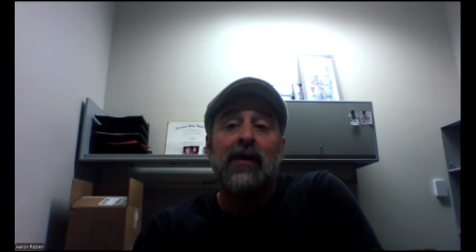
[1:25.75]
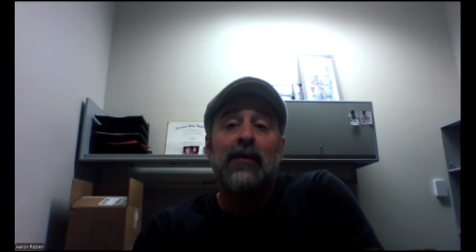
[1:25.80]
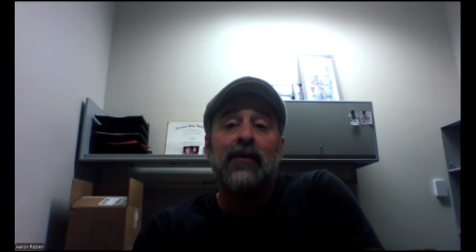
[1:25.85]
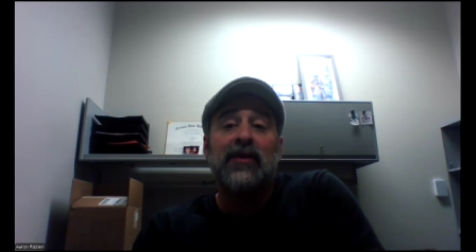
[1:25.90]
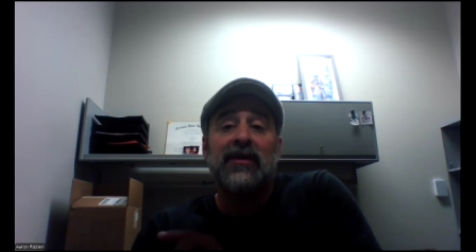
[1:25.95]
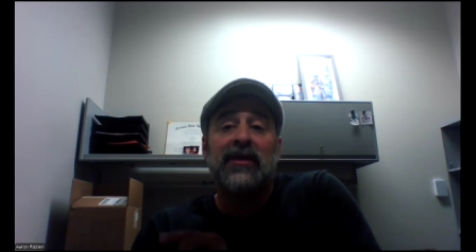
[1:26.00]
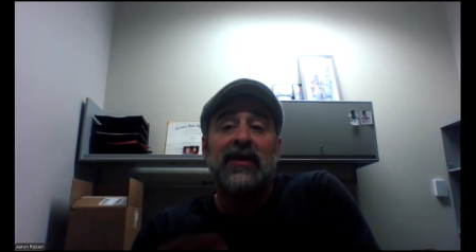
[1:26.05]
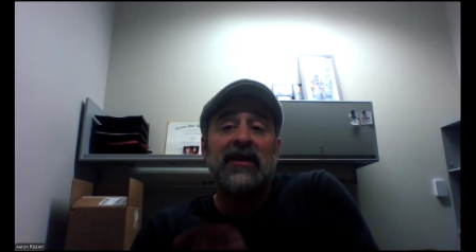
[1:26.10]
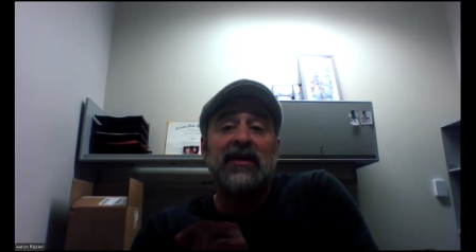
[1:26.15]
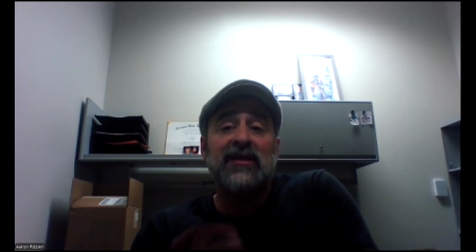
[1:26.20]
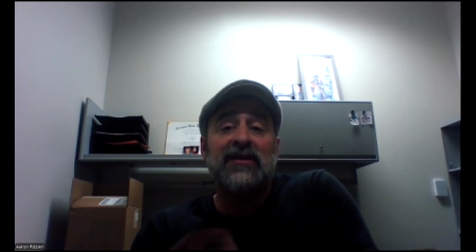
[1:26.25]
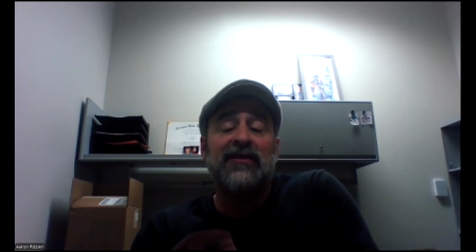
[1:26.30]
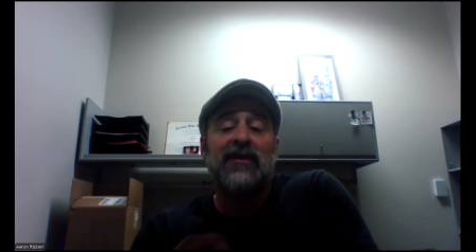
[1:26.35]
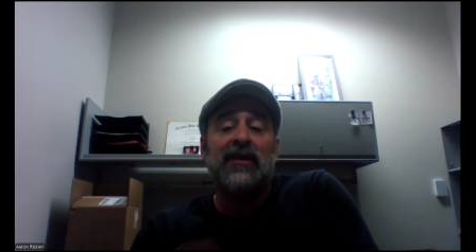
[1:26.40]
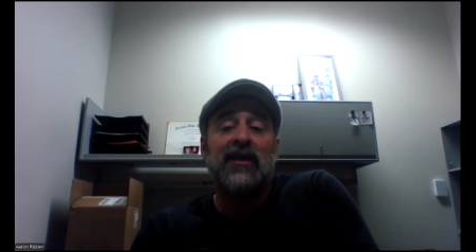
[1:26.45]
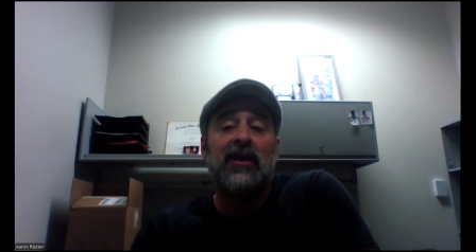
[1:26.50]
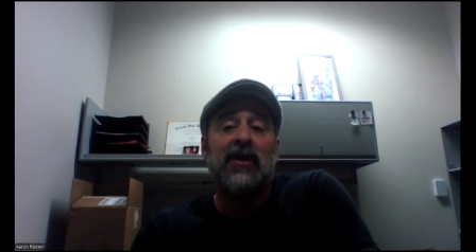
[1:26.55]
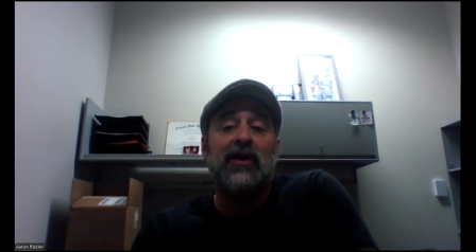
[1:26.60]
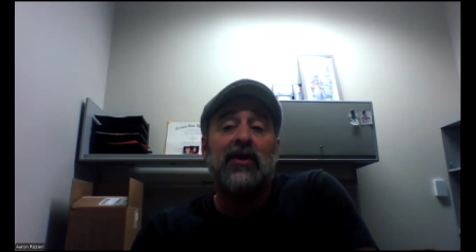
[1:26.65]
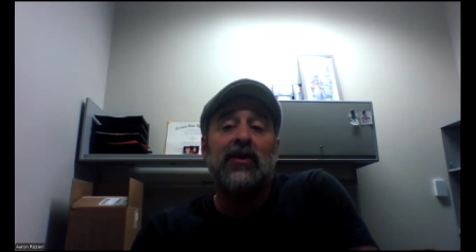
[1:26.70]
But this
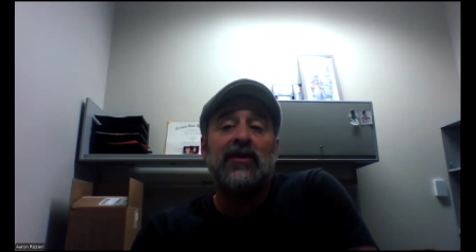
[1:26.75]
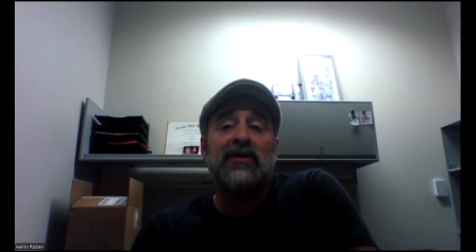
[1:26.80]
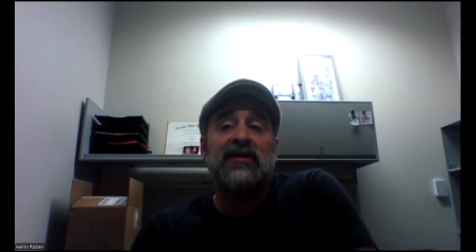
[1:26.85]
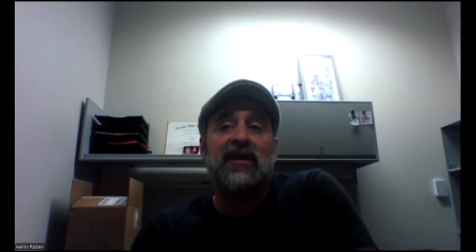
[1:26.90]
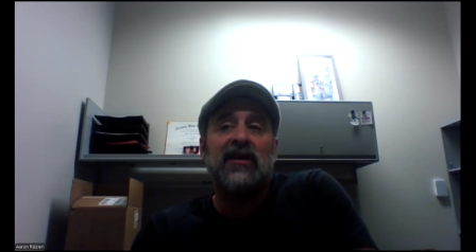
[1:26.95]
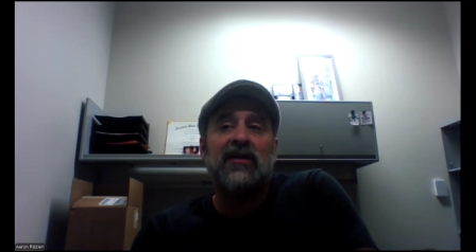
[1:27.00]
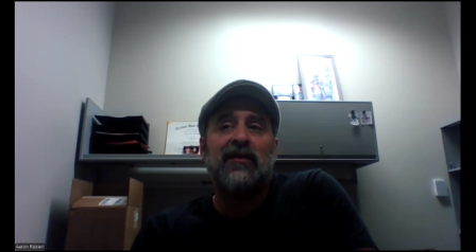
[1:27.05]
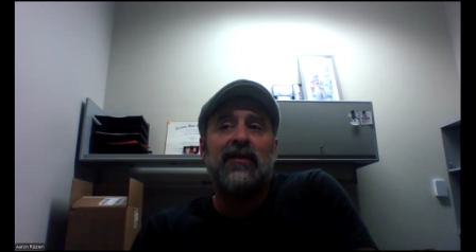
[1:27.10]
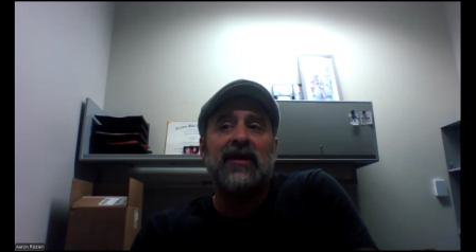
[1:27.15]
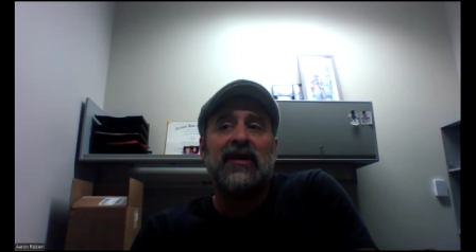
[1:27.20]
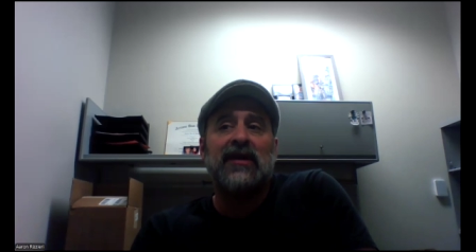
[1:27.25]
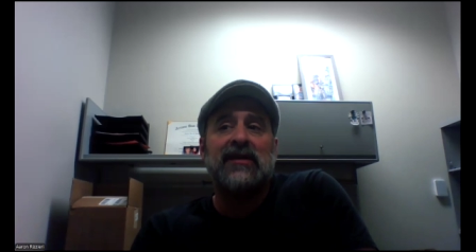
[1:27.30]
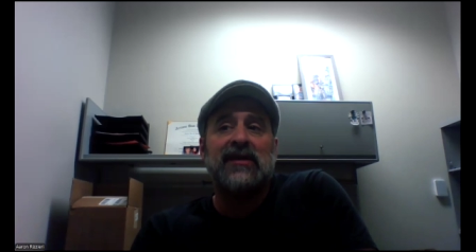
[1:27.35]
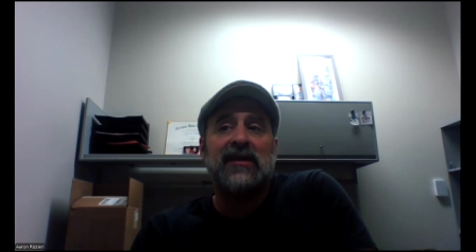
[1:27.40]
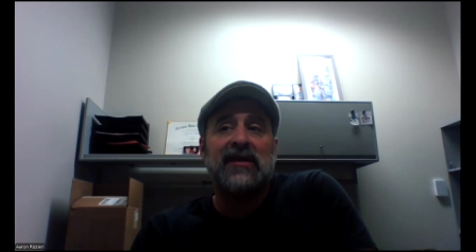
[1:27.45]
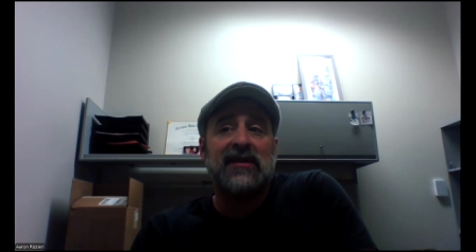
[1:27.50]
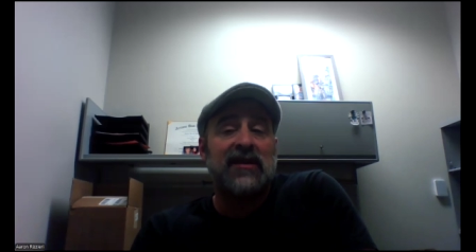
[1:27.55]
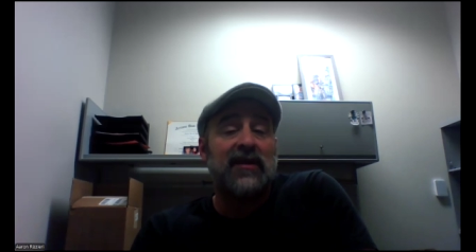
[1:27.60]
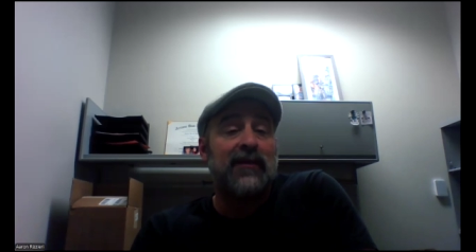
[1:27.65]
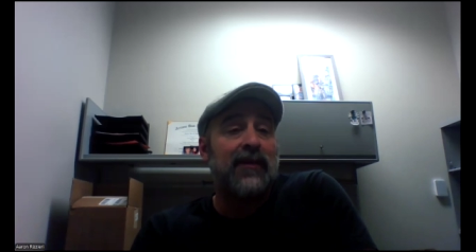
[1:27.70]
video, instead of being
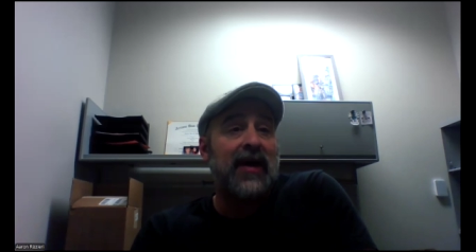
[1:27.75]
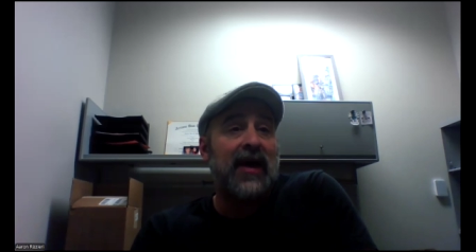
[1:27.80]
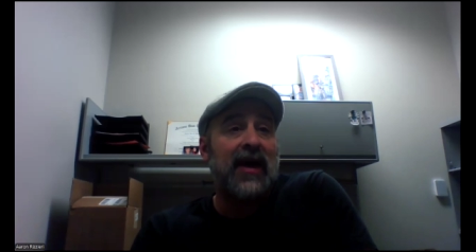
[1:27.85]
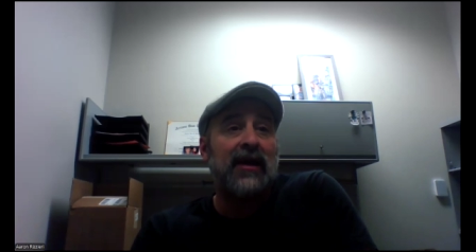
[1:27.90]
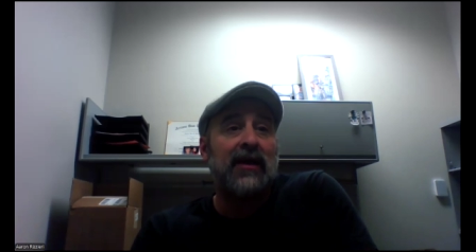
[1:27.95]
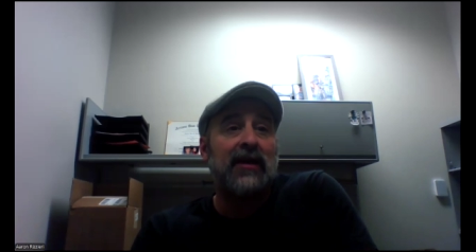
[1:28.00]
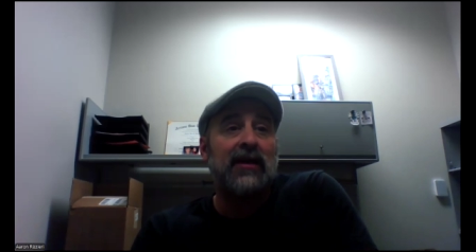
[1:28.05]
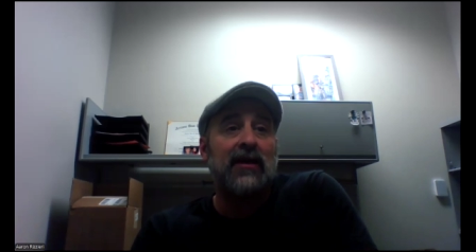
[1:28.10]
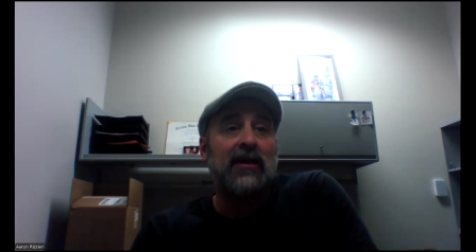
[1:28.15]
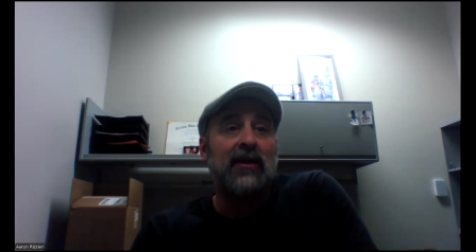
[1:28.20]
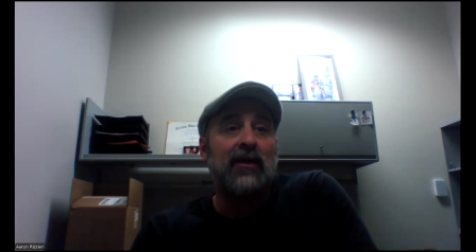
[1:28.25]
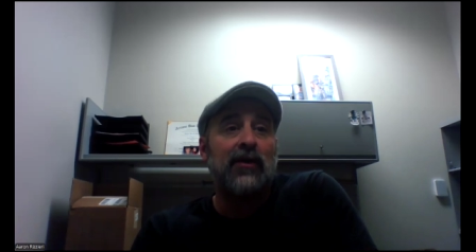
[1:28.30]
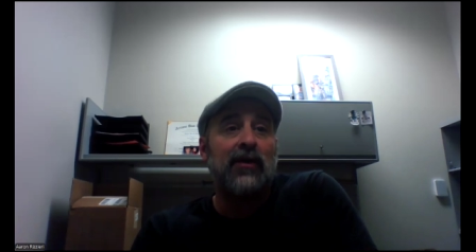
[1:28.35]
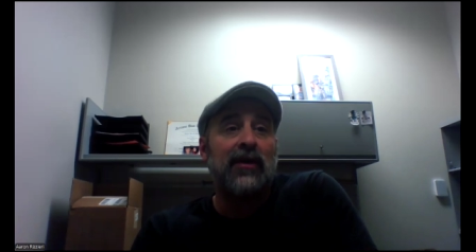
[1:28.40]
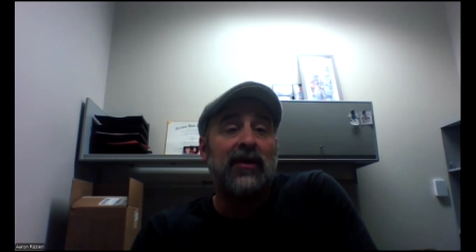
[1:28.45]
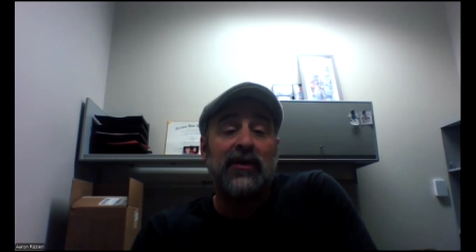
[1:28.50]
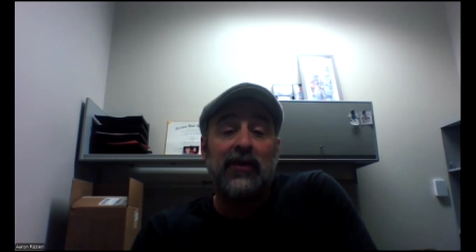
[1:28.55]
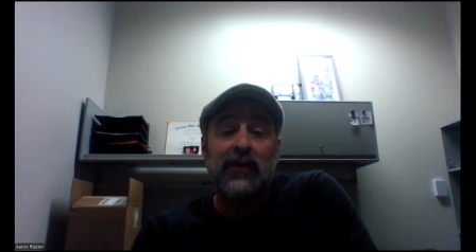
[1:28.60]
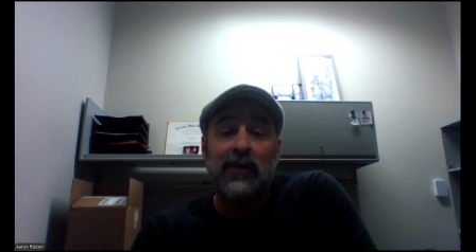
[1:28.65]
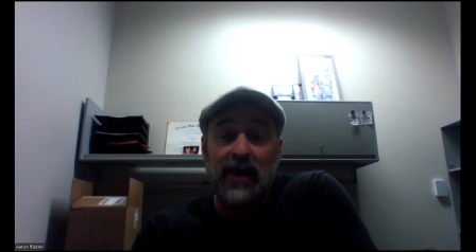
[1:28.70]
systematic and
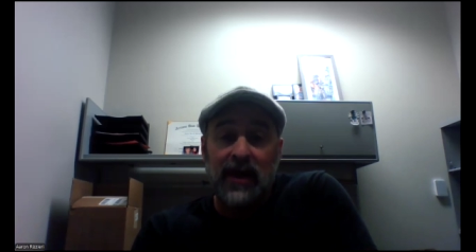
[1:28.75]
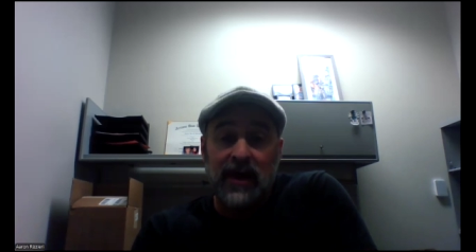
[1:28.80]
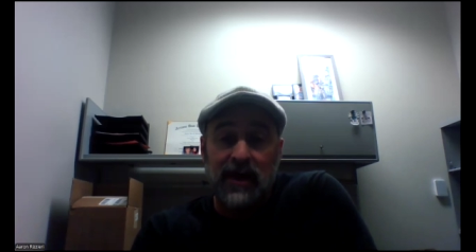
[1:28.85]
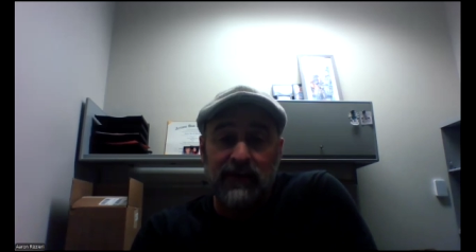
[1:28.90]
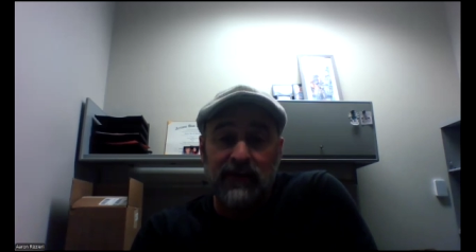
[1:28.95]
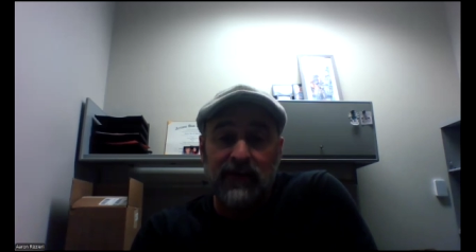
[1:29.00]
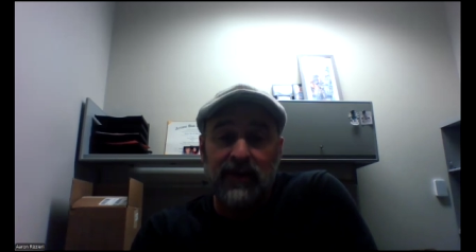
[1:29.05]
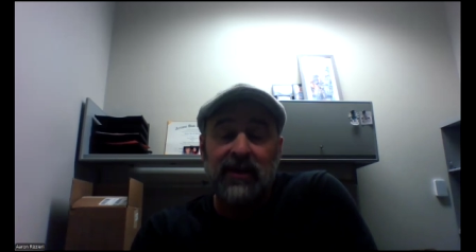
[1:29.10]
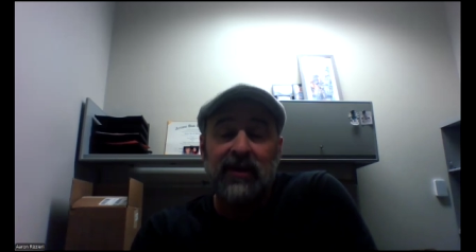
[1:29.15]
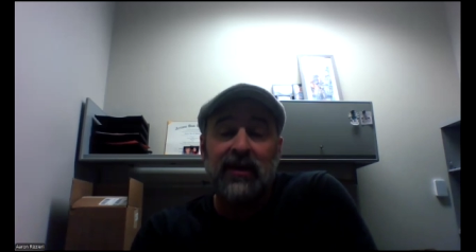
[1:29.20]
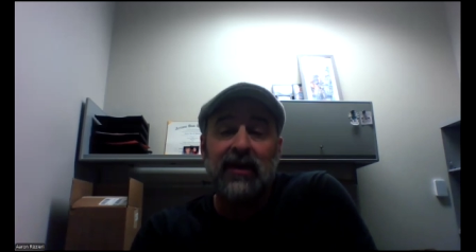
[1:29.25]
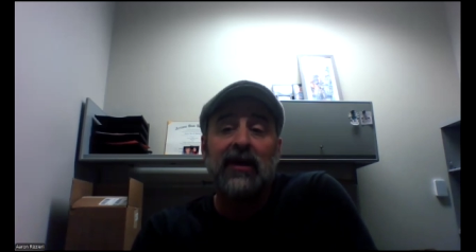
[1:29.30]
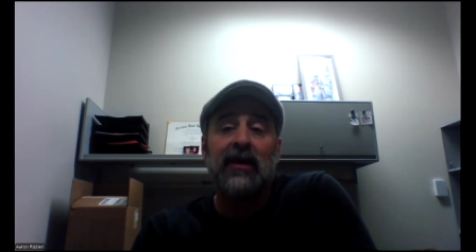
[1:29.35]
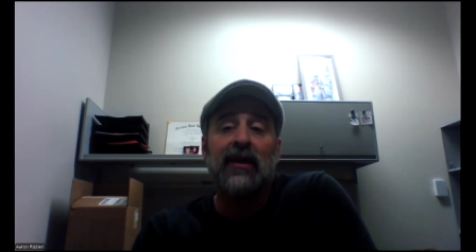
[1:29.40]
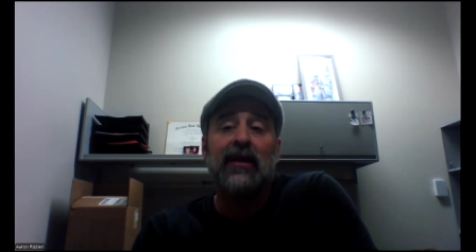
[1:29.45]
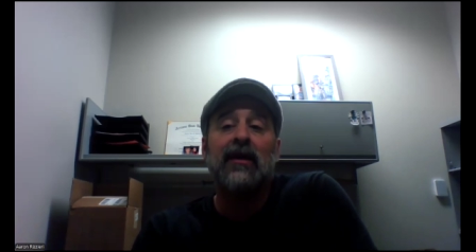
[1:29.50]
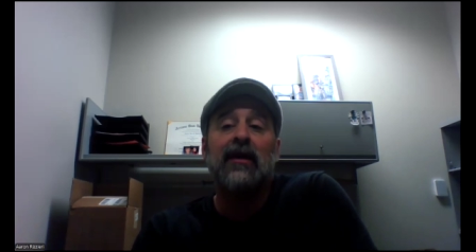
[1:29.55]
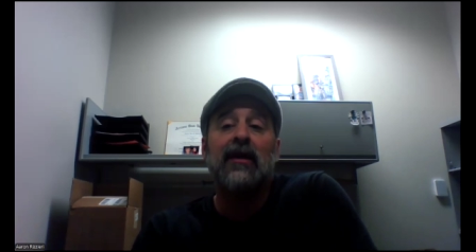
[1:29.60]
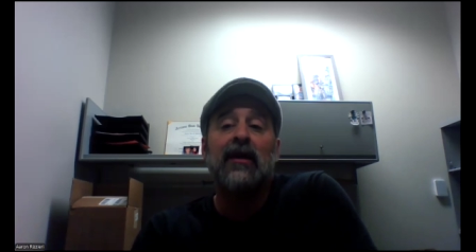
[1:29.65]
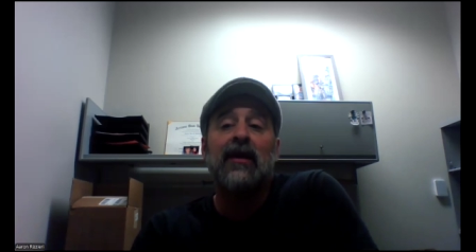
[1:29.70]
going through
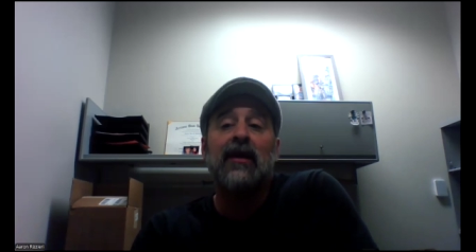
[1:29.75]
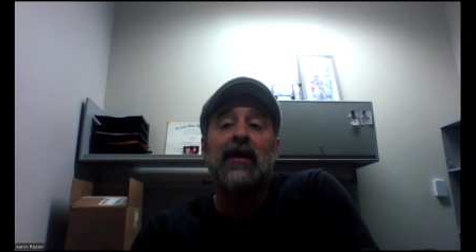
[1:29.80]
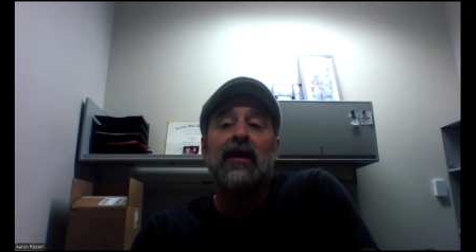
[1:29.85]
everything,